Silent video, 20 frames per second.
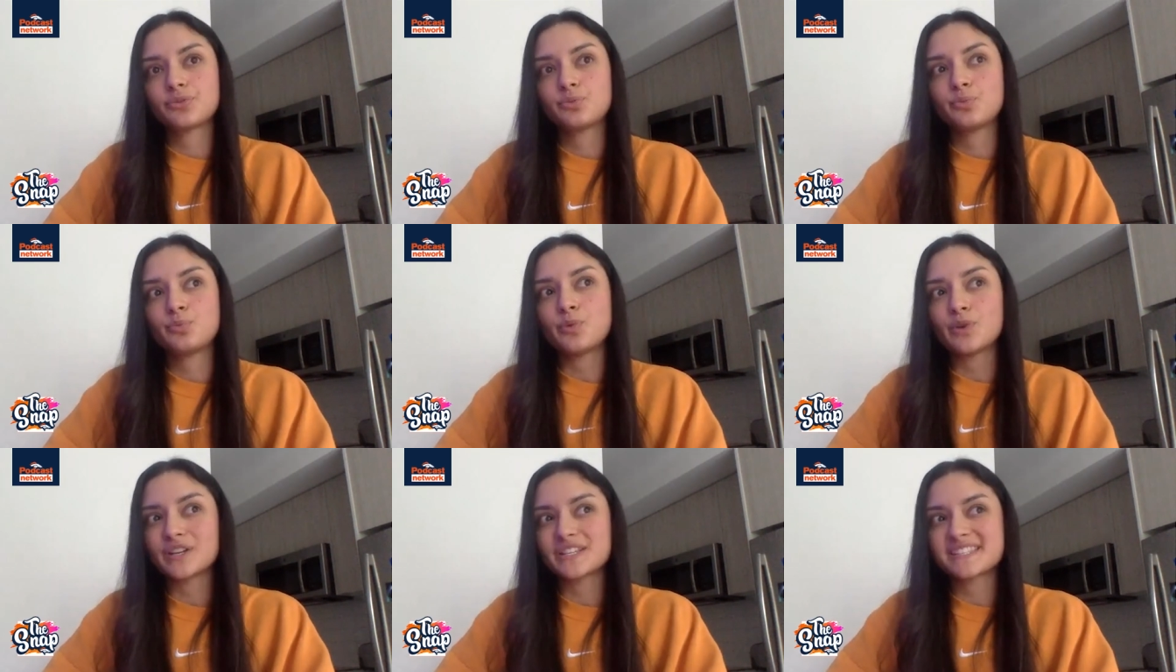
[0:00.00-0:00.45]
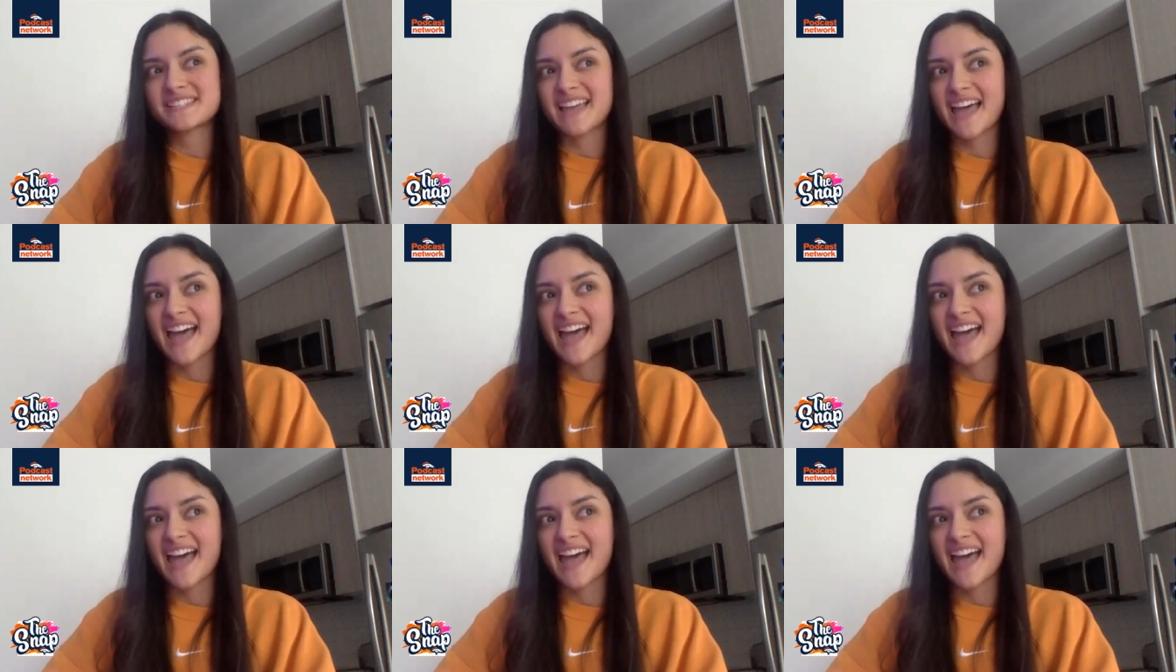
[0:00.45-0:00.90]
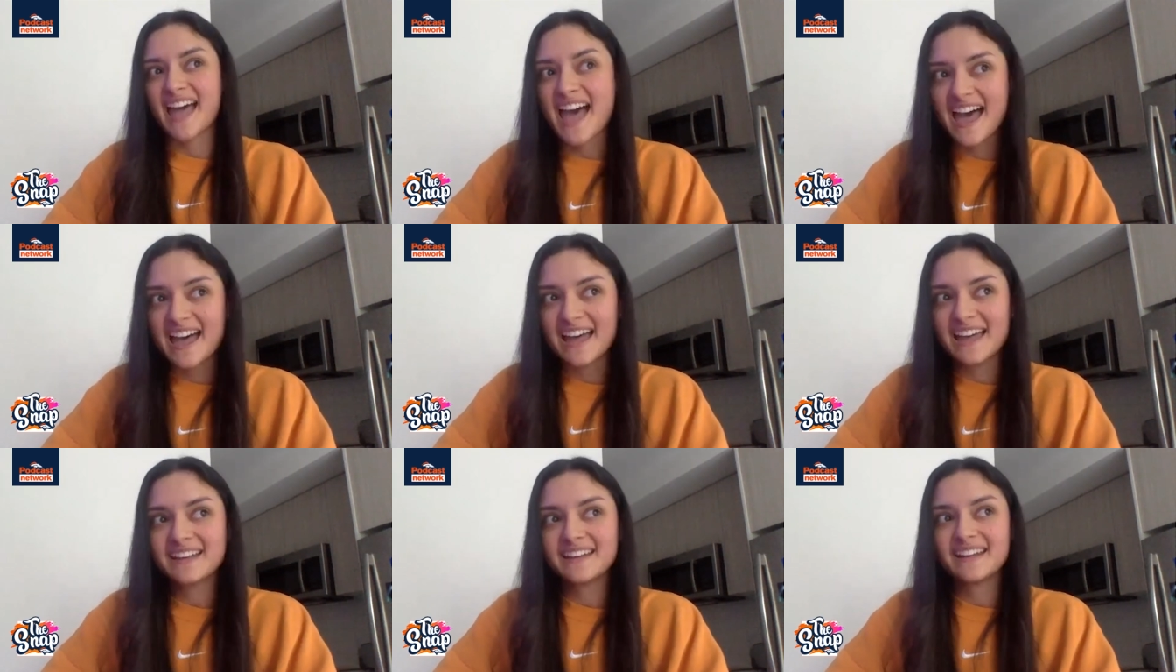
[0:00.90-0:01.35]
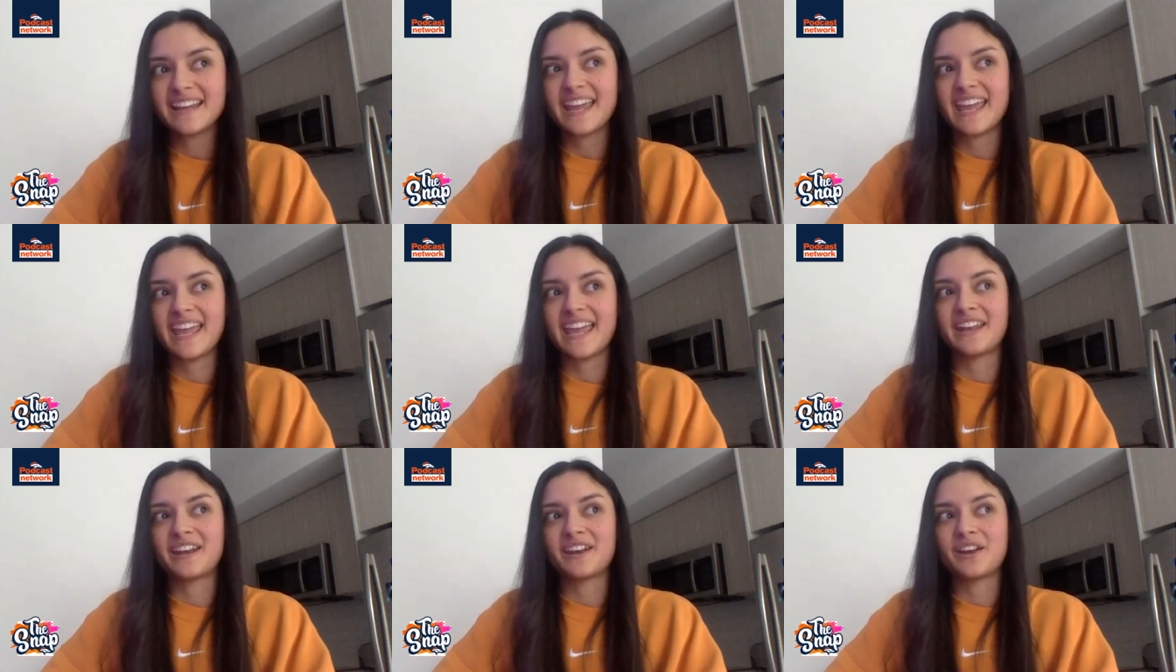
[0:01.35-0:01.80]
what's ahead
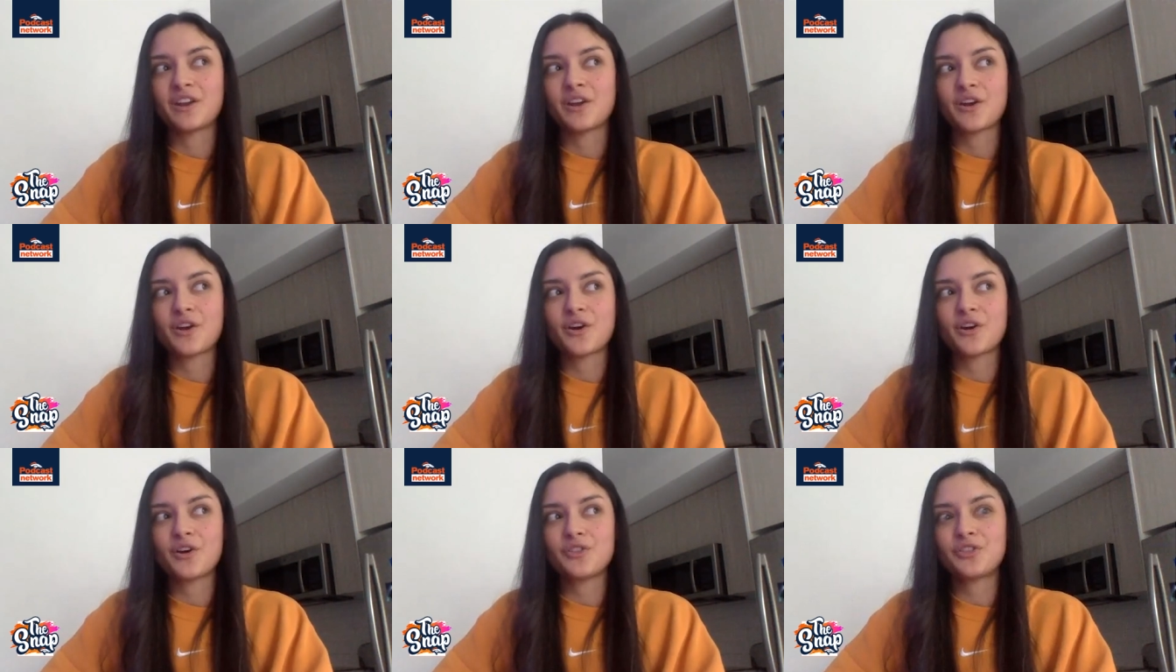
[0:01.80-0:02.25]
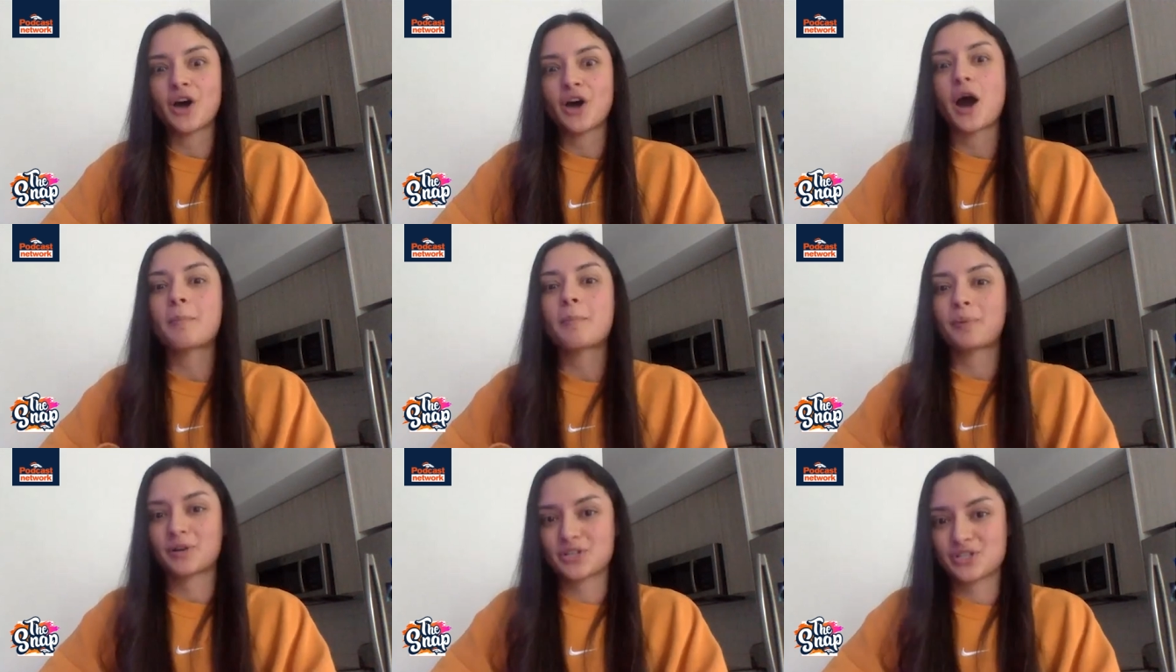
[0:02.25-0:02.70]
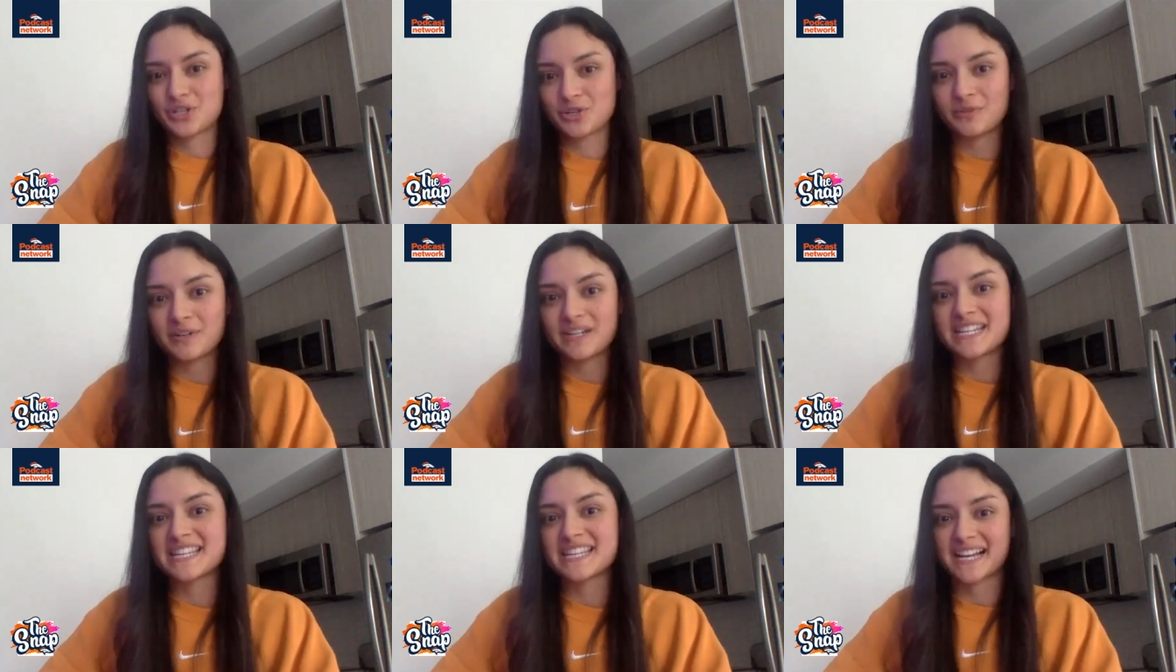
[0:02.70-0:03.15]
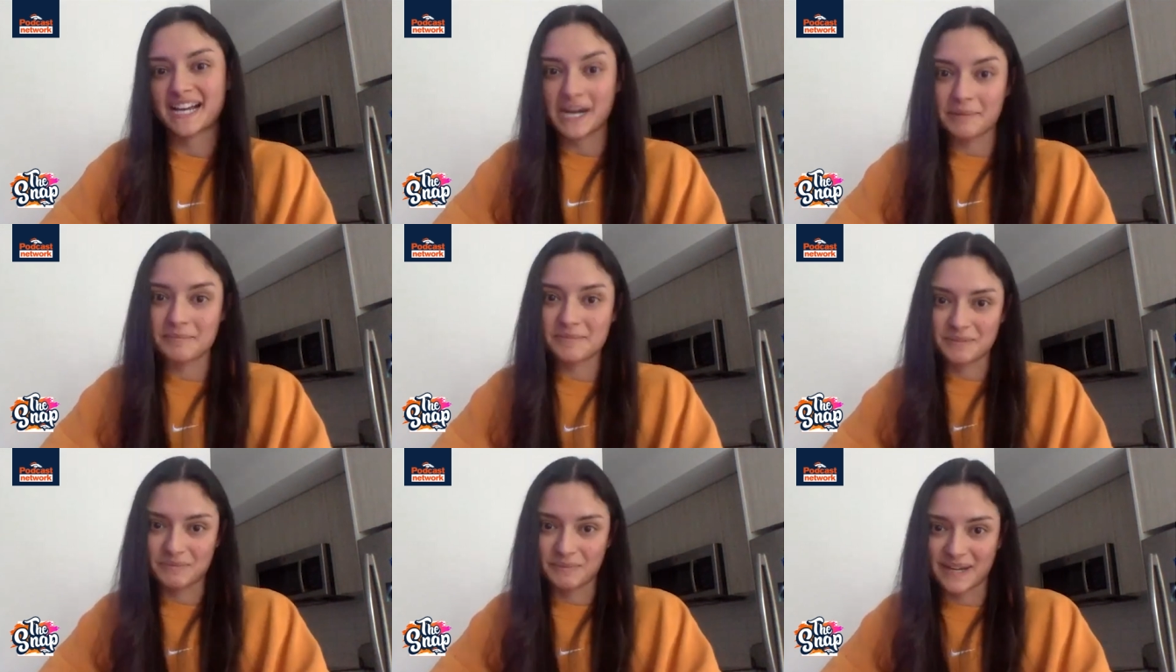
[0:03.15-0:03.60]
and the opportunity that
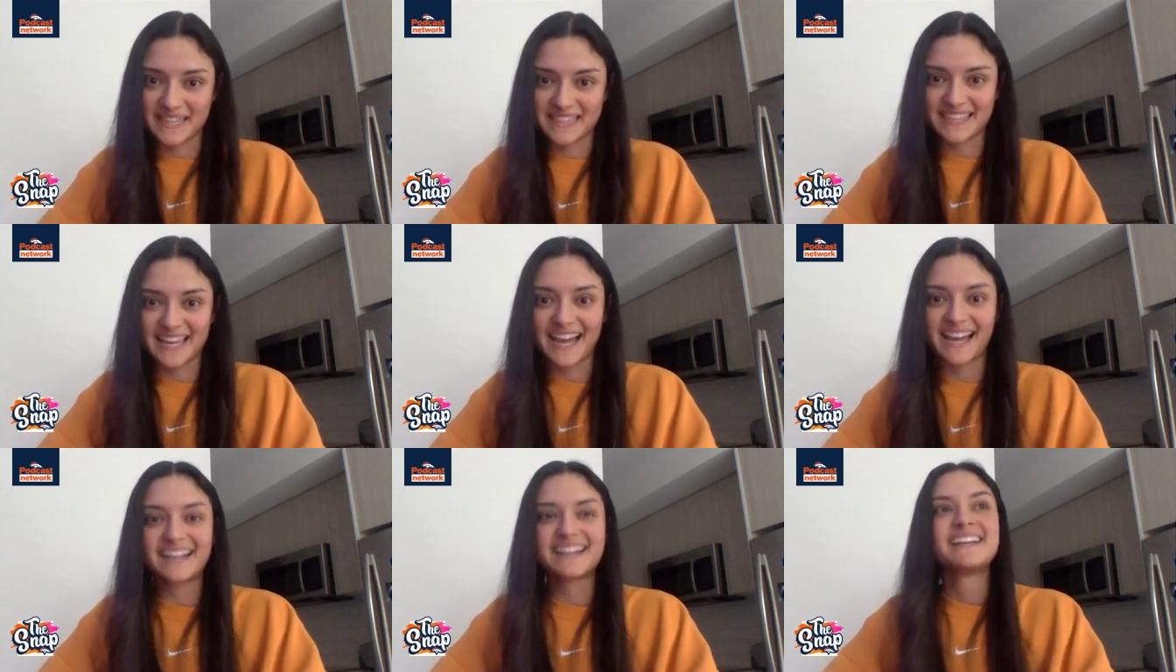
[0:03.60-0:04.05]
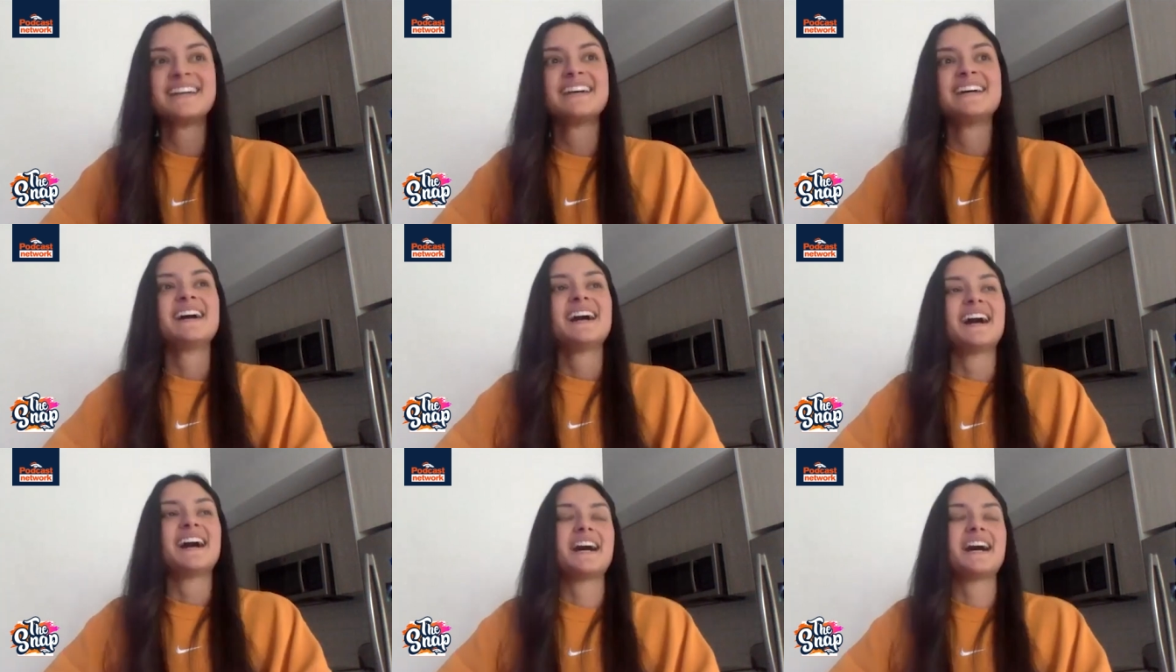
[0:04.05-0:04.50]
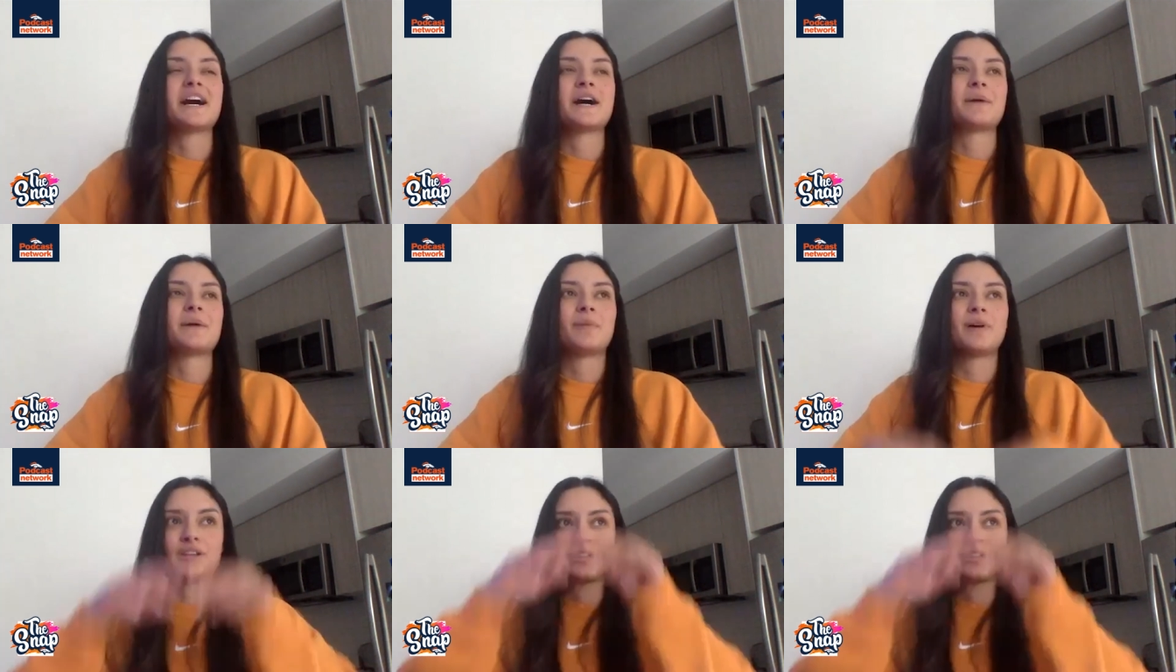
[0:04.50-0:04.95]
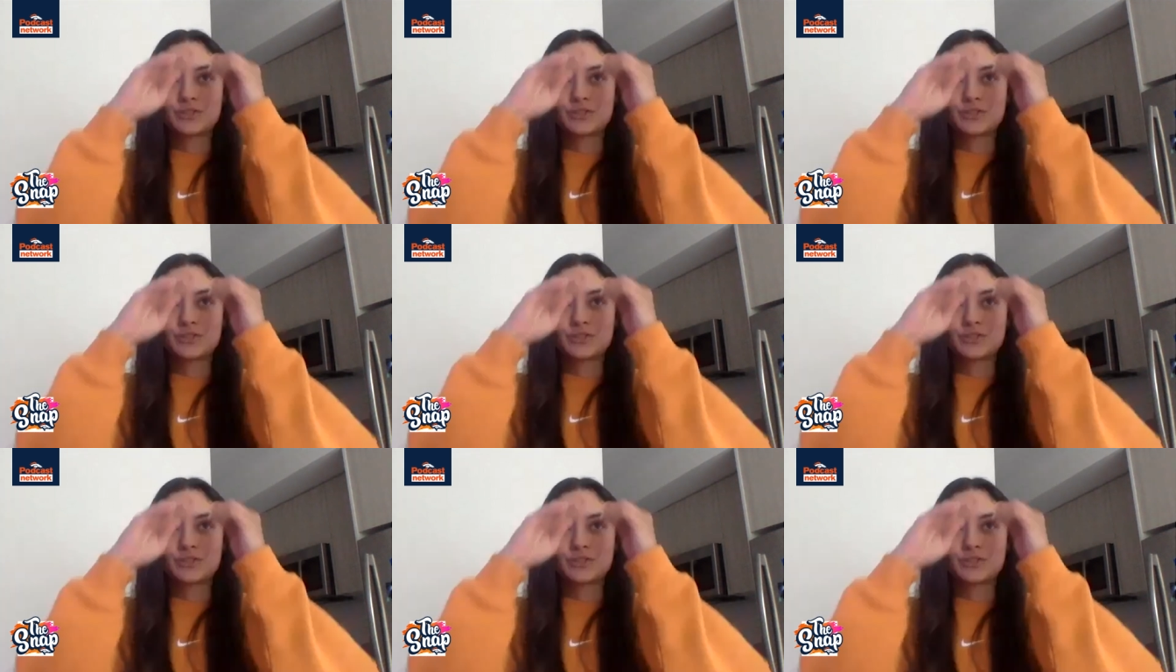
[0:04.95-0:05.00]
comes with that.